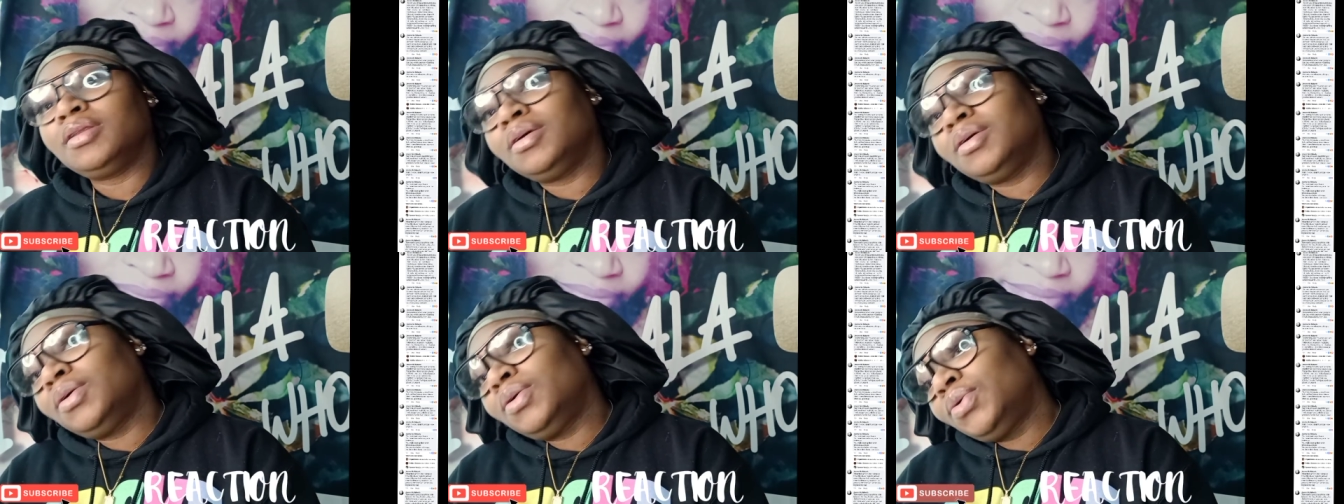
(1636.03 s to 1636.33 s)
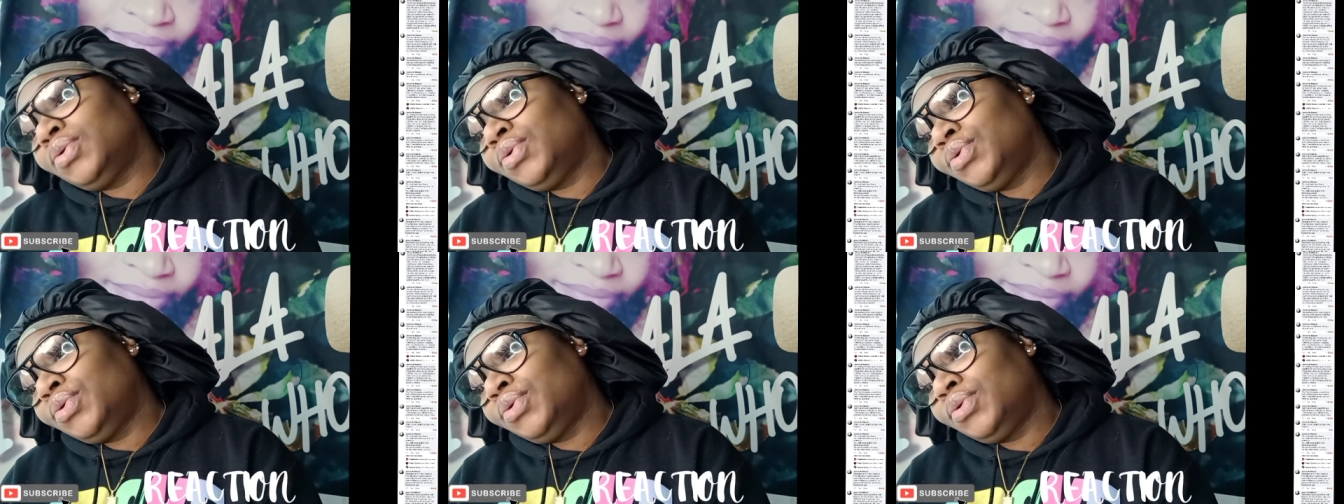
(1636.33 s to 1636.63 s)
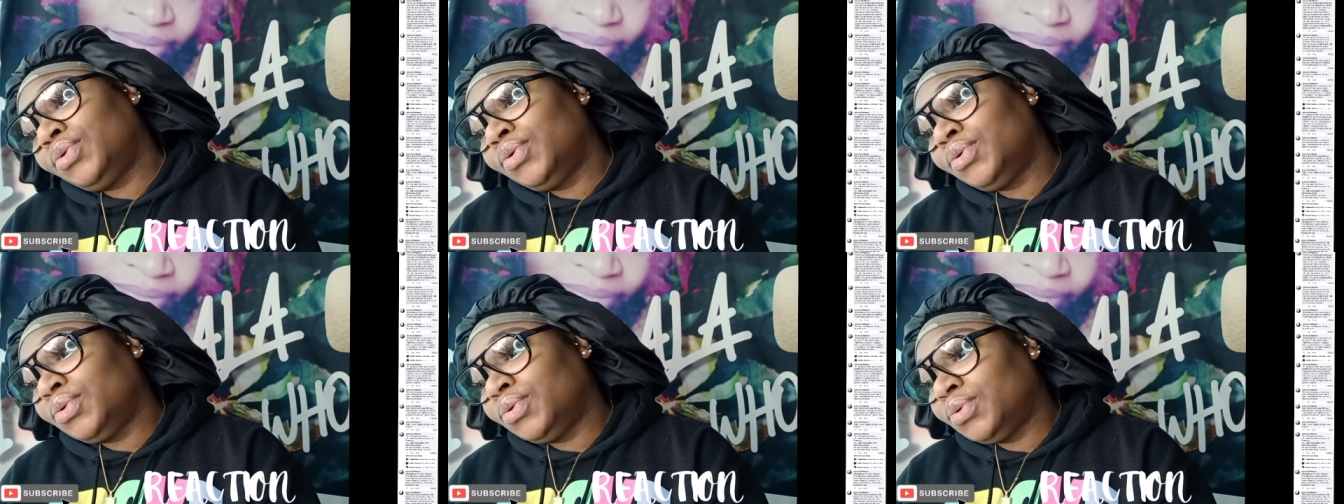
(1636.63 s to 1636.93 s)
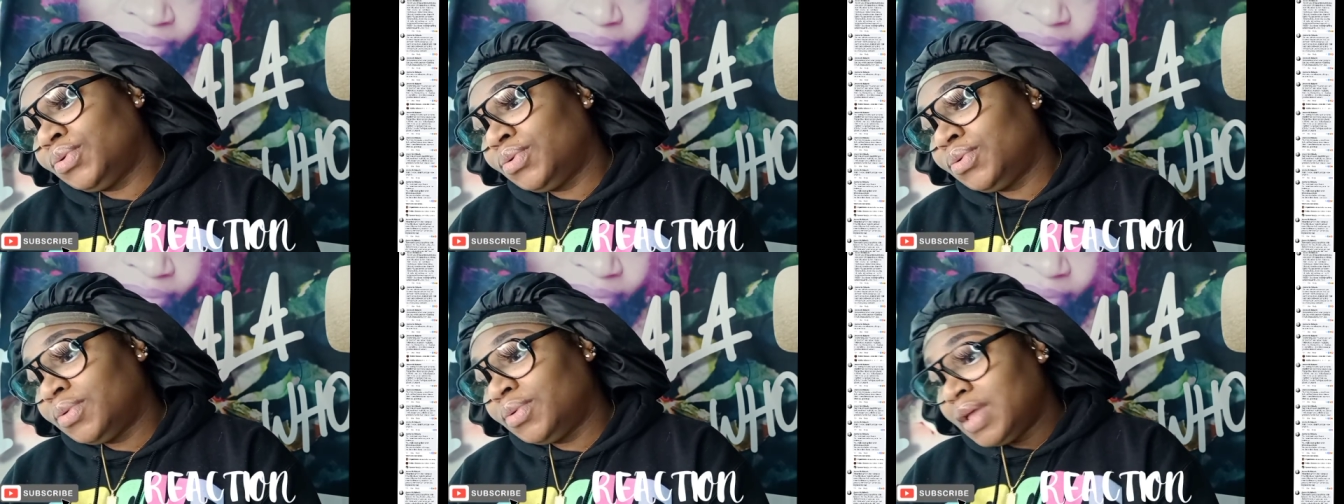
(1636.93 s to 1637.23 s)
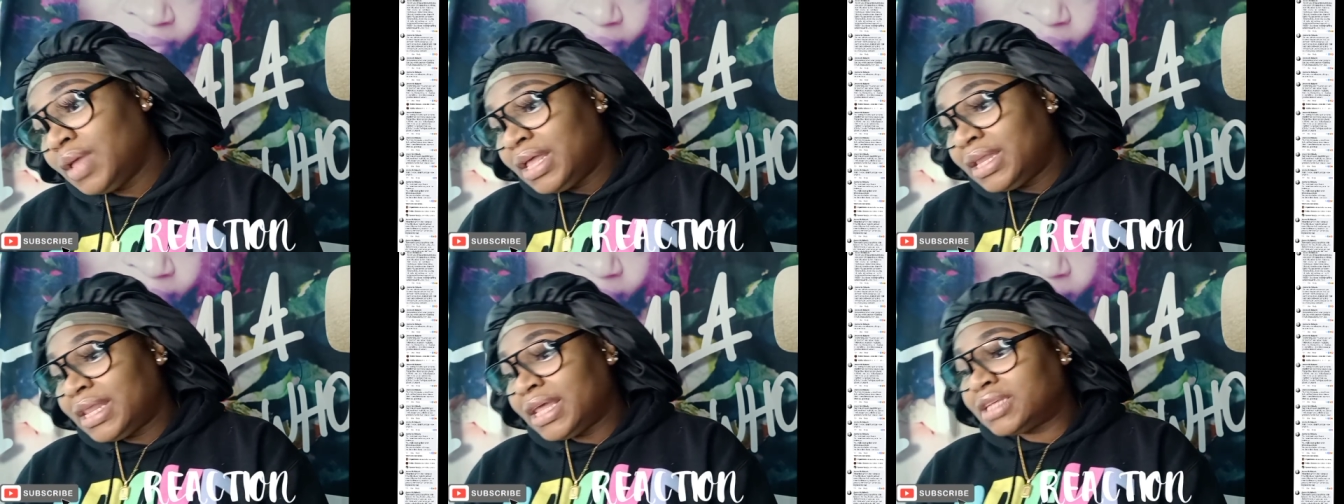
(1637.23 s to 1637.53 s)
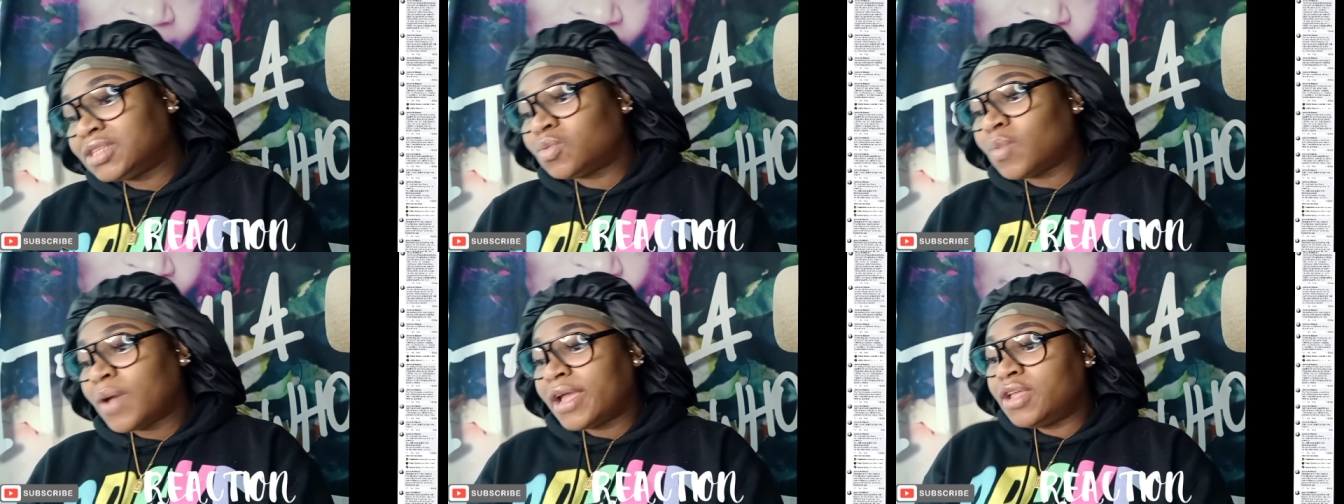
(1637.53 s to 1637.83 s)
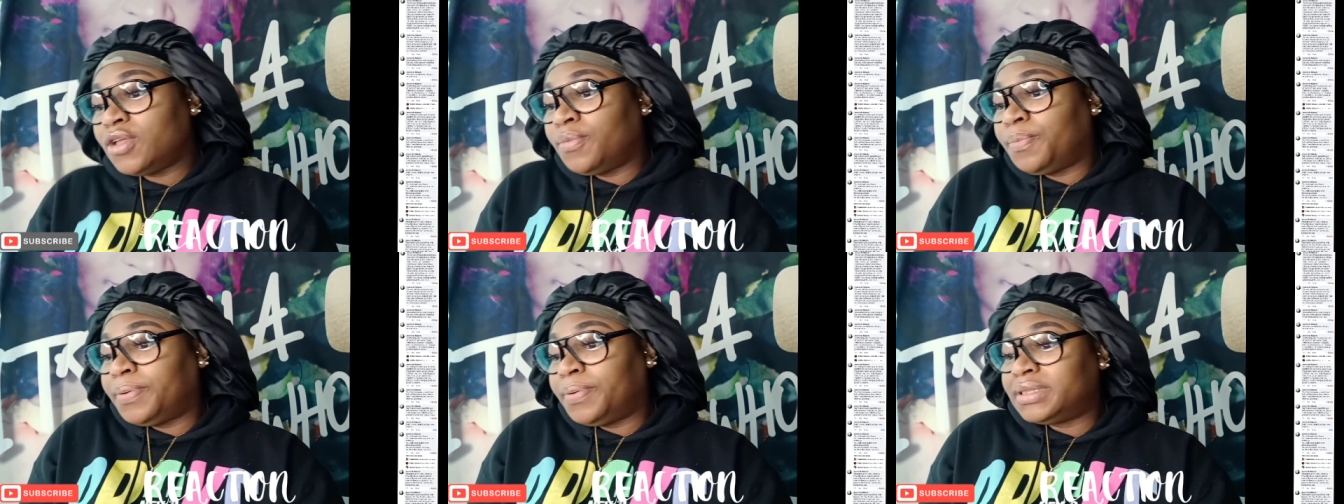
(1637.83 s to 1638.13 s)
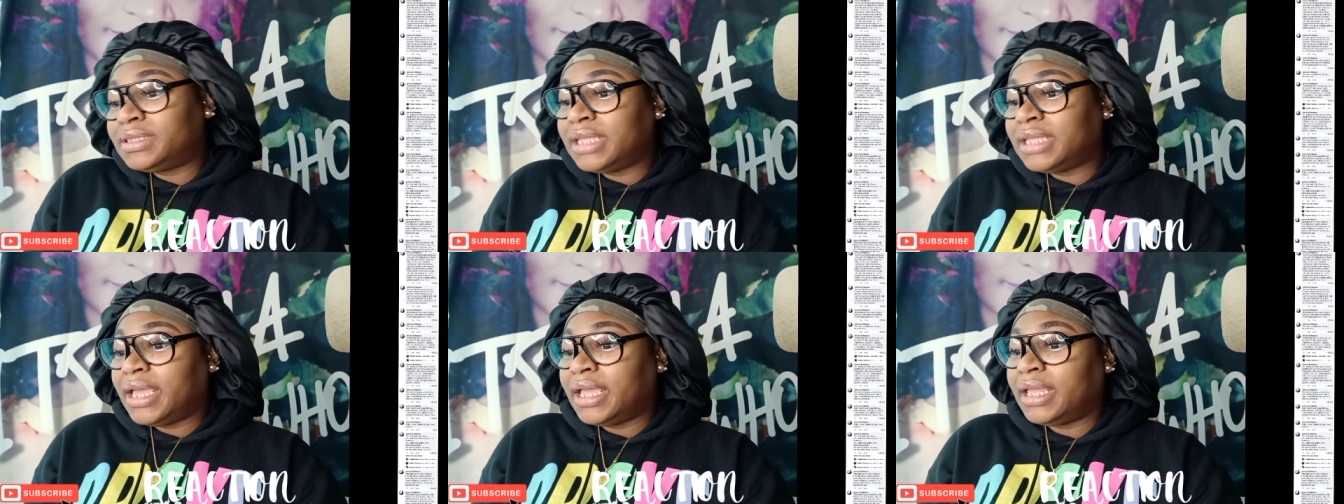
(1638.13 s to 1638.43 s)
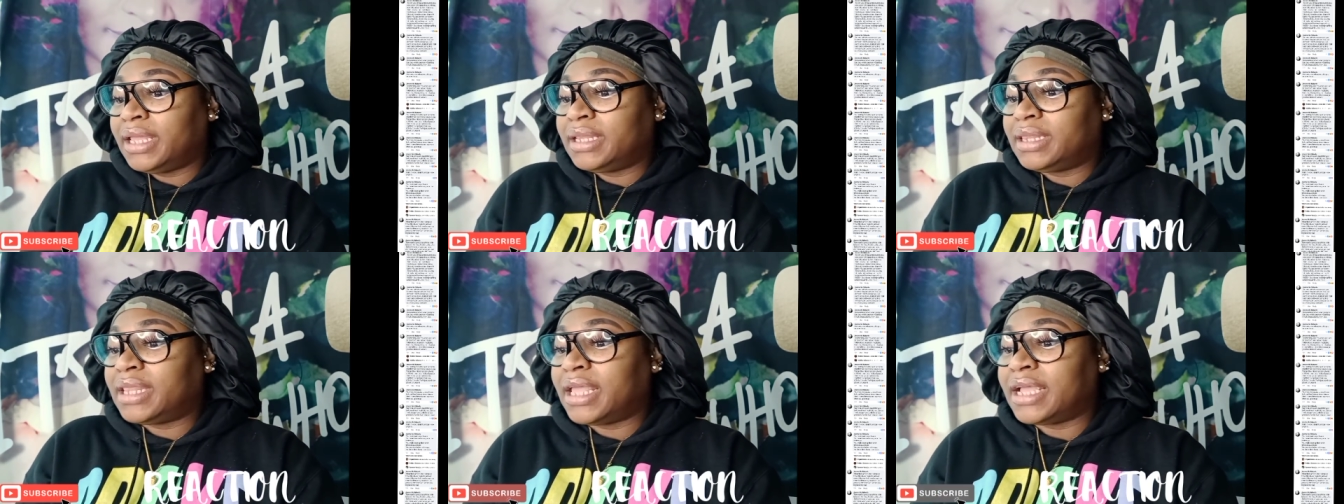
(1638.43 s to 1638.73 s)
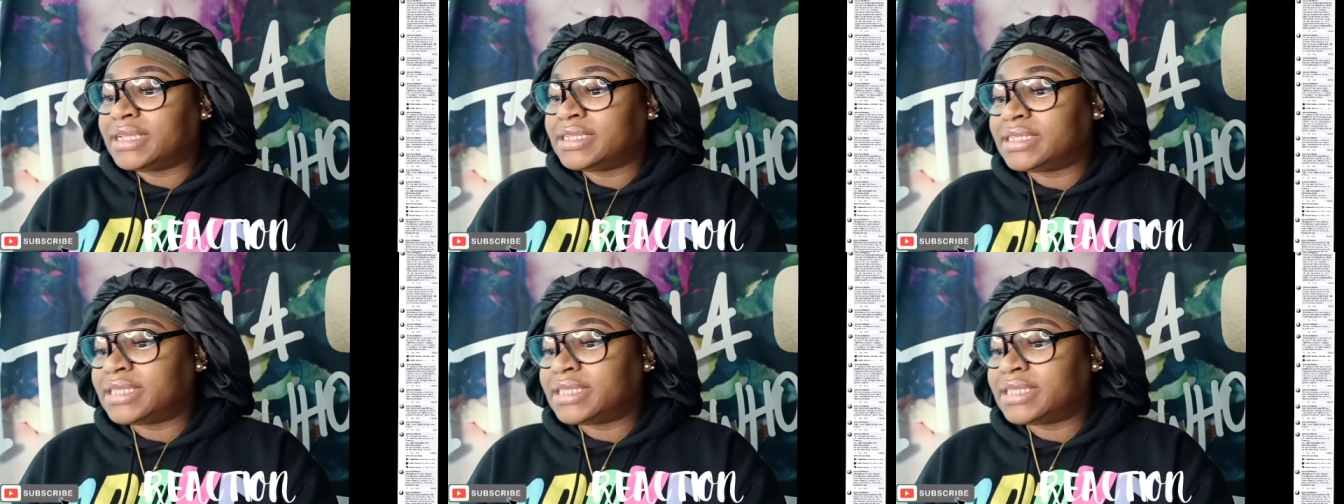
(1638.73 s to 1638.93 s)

Oh, that's why you put that that